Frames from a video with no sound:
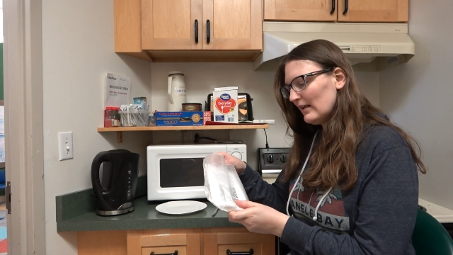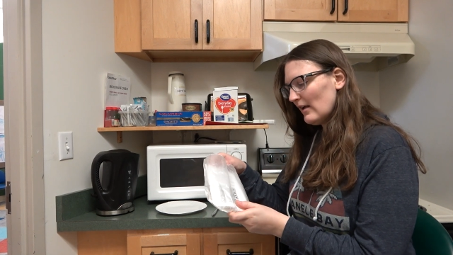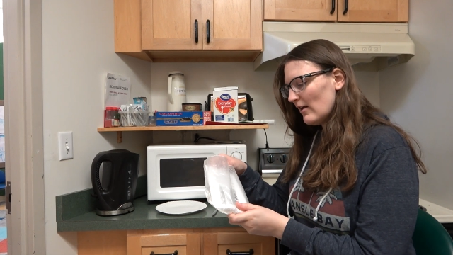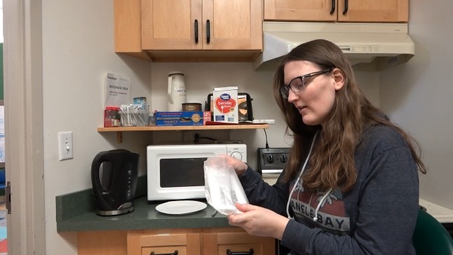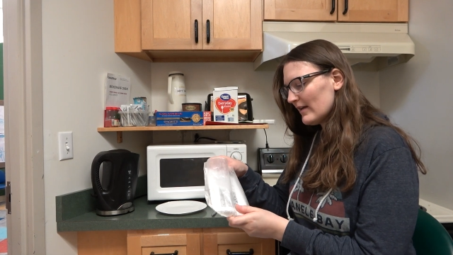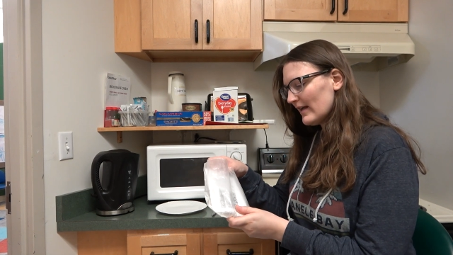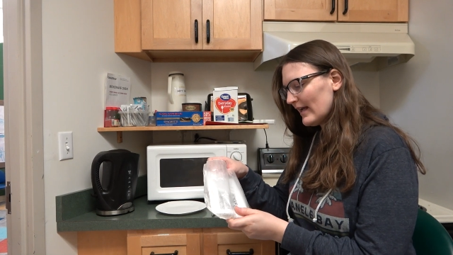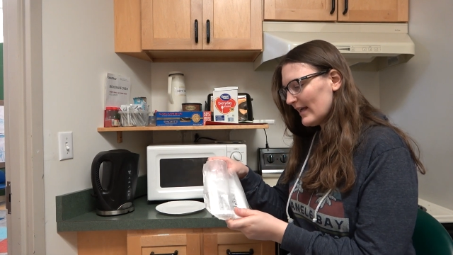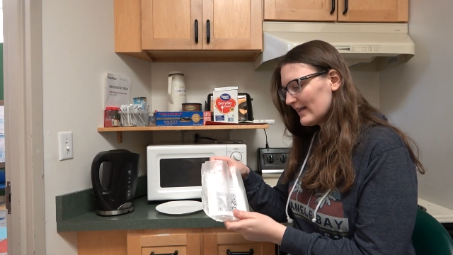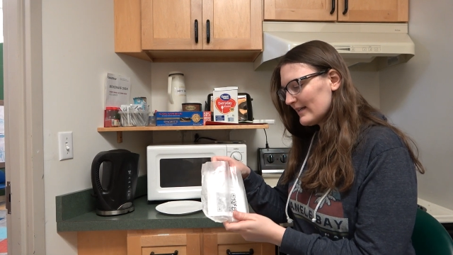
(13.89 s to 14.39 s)

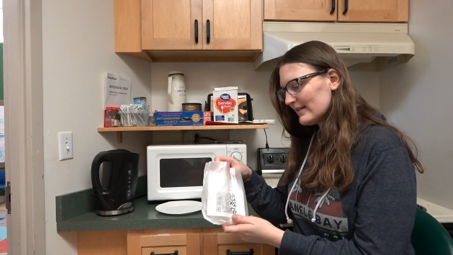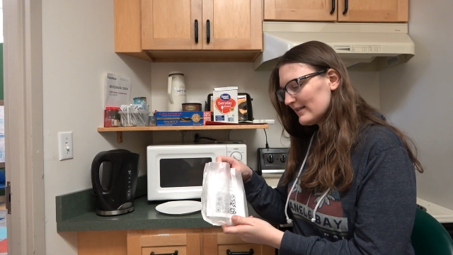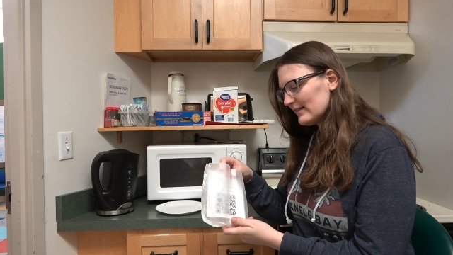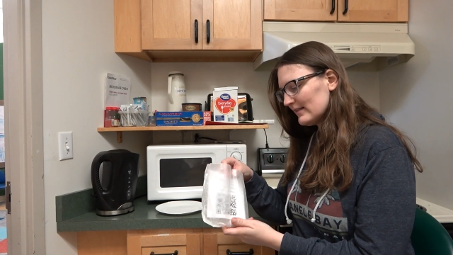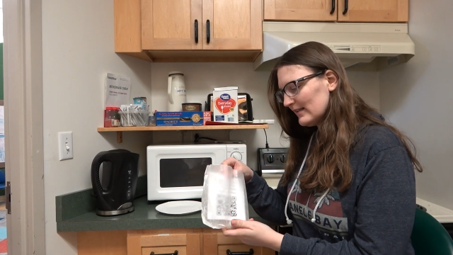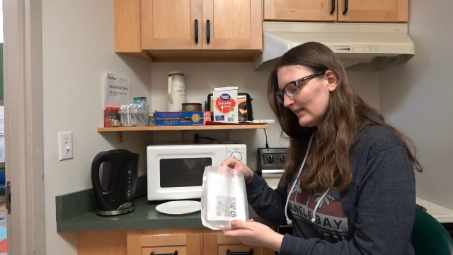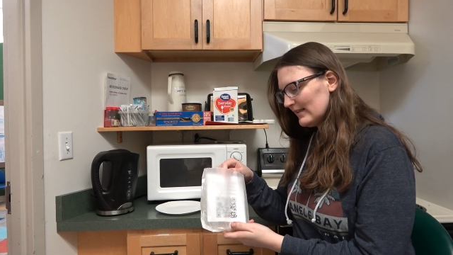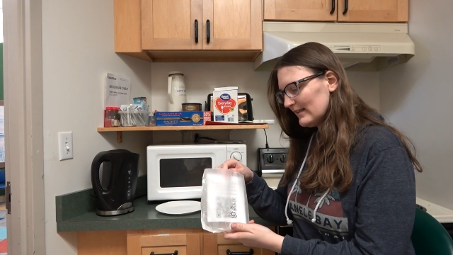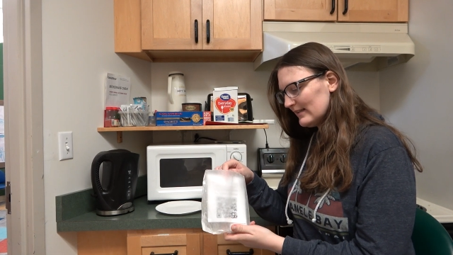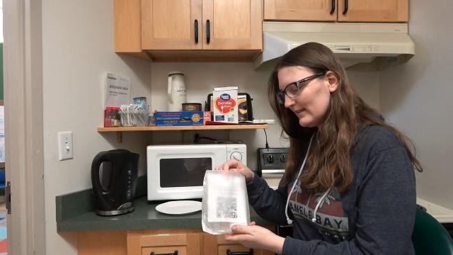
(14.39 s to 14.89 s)
All it
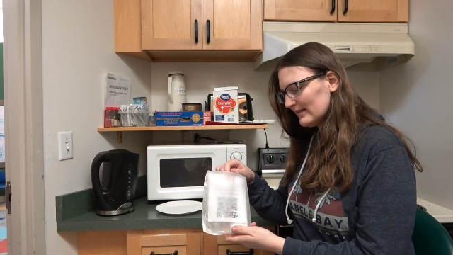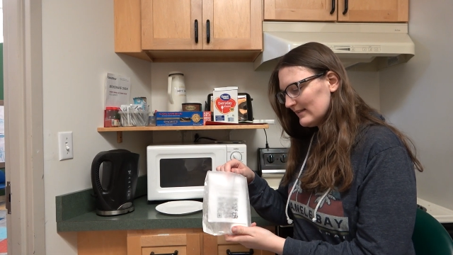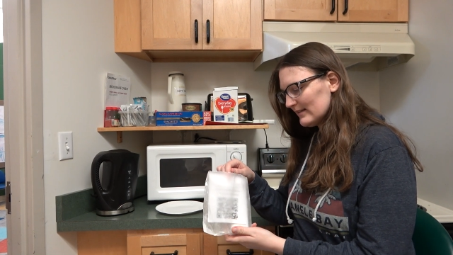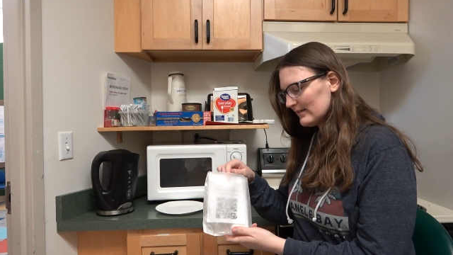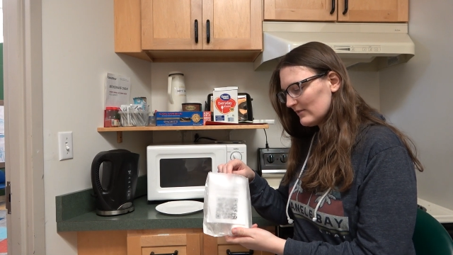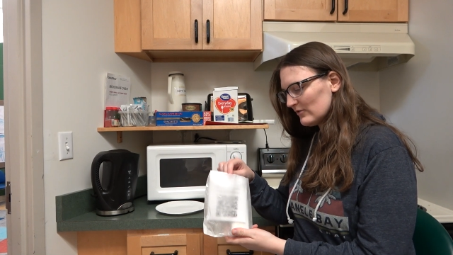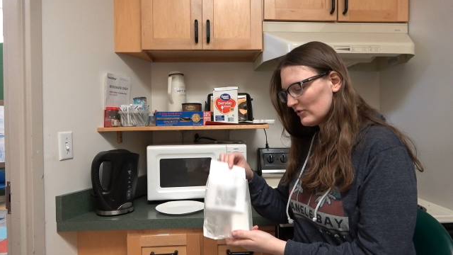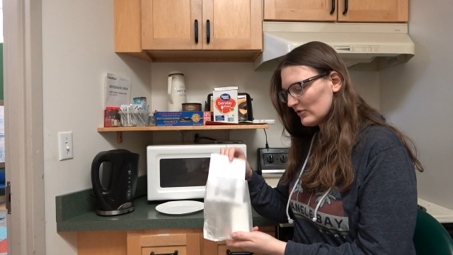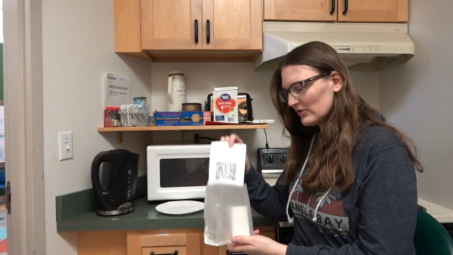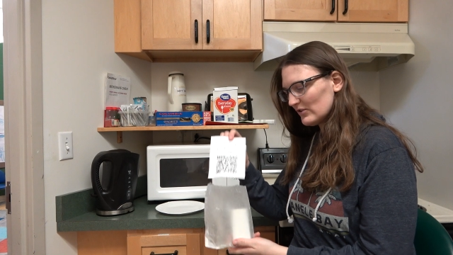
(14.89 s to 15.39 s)
has
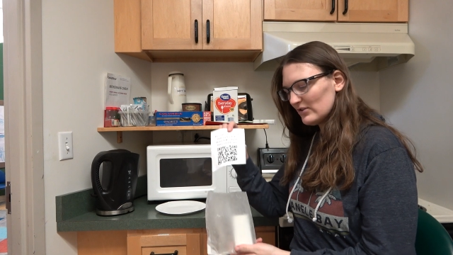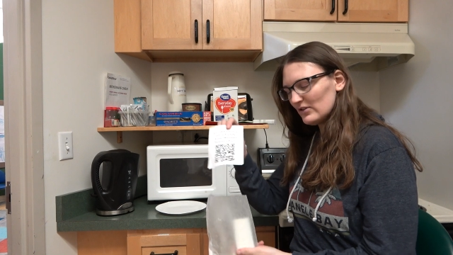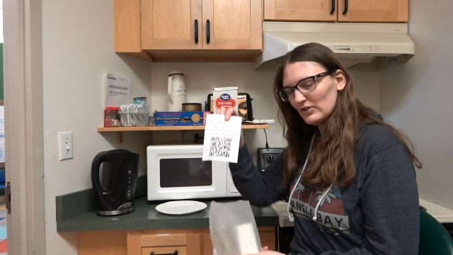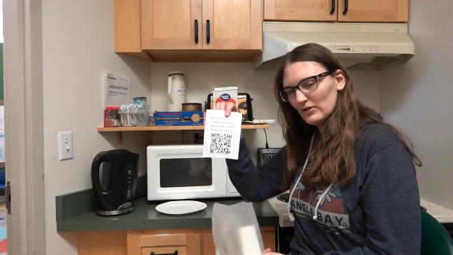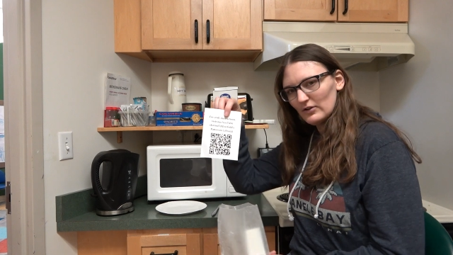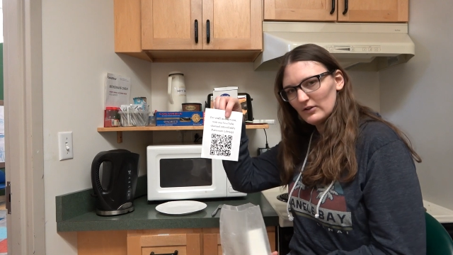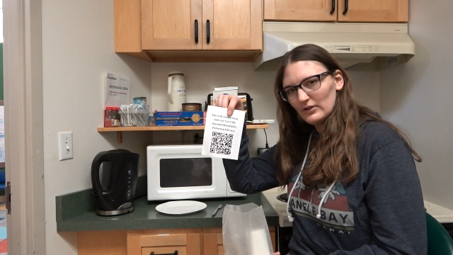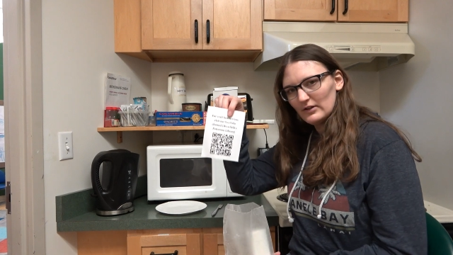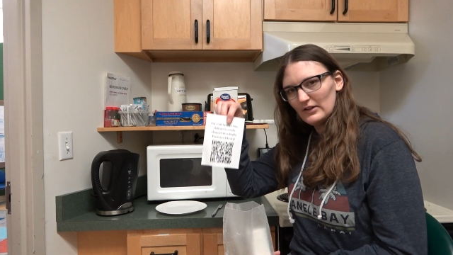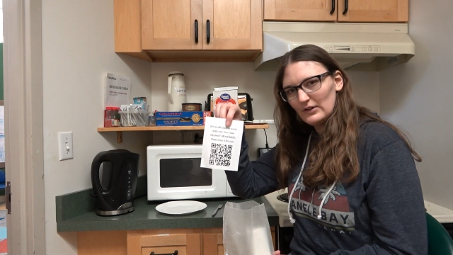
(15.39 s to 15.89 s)
is just
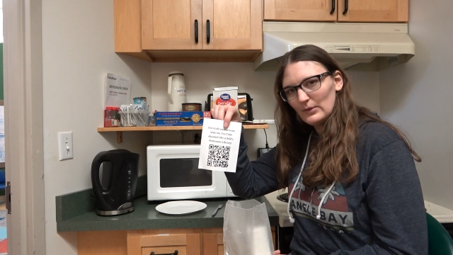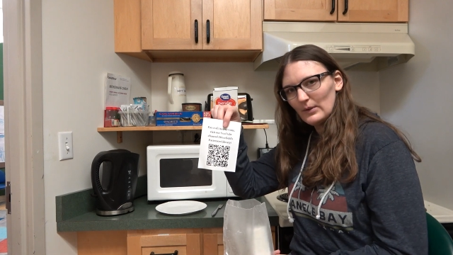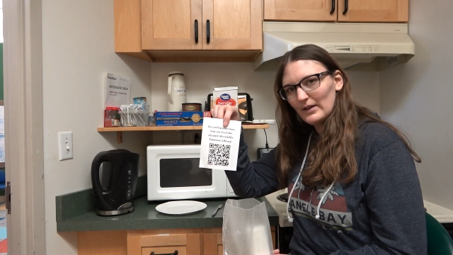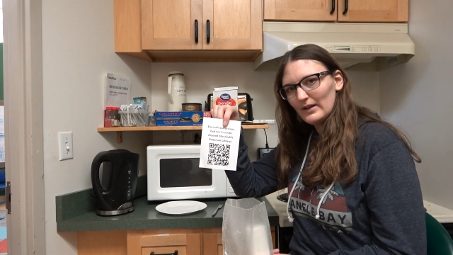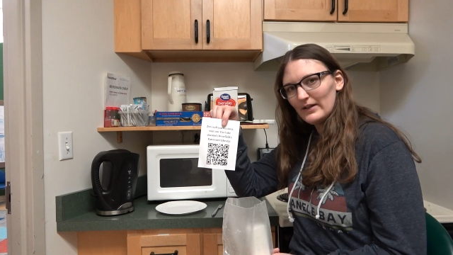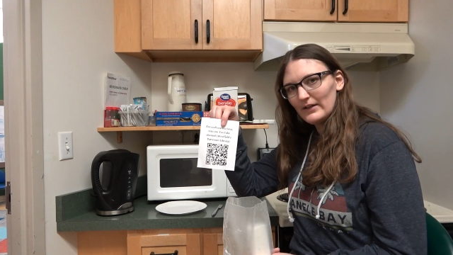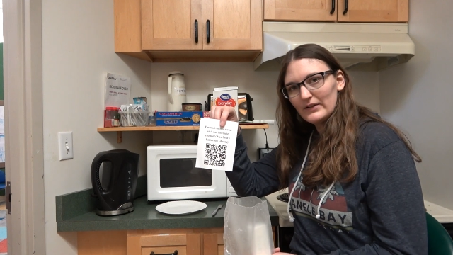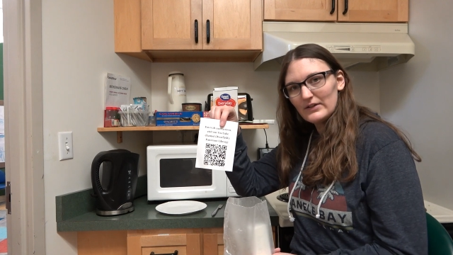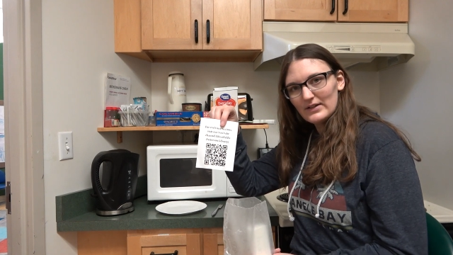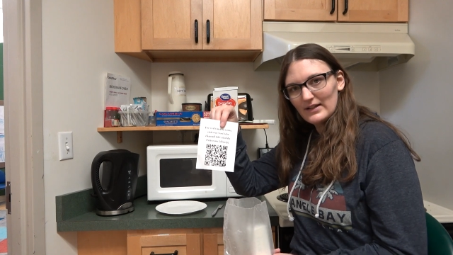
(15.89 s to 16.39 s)
your
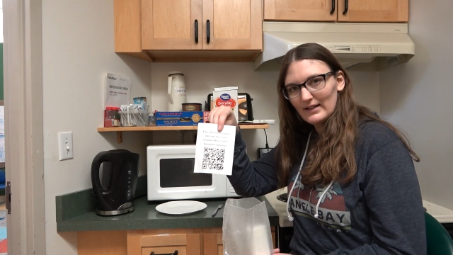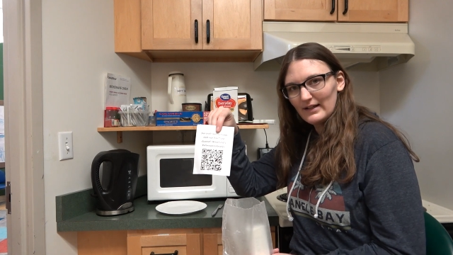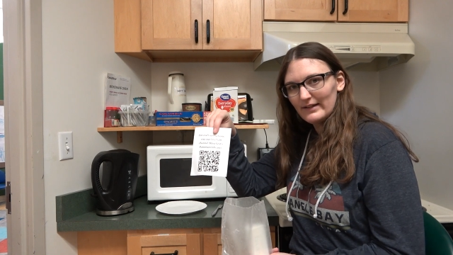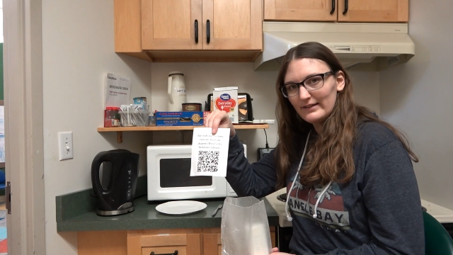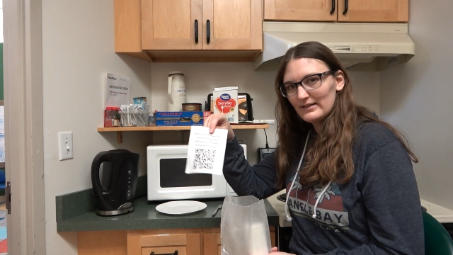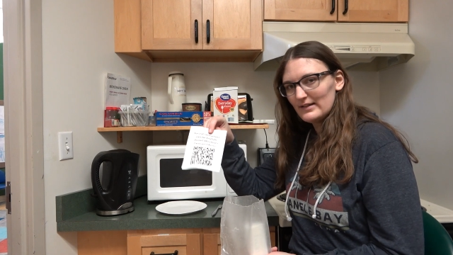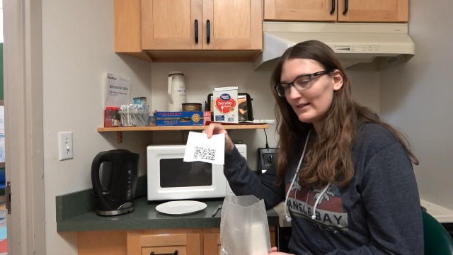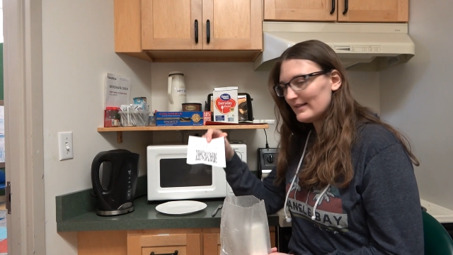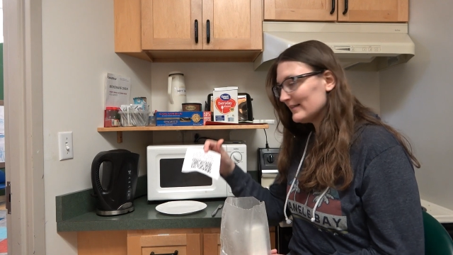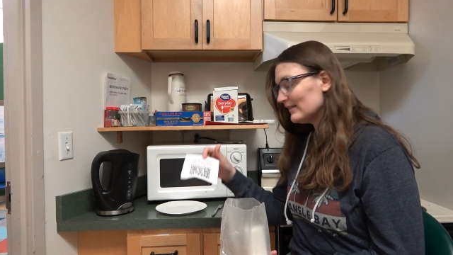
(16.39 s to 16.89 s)
URL to
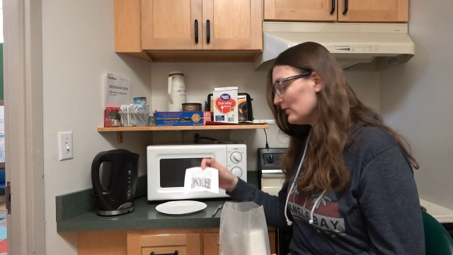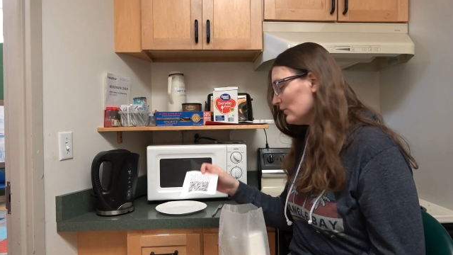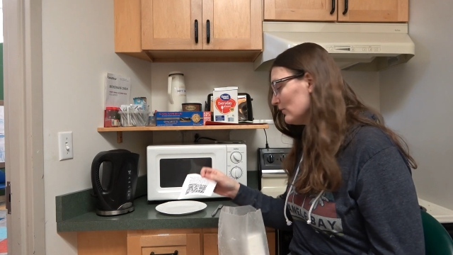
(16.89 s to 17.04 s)
get to this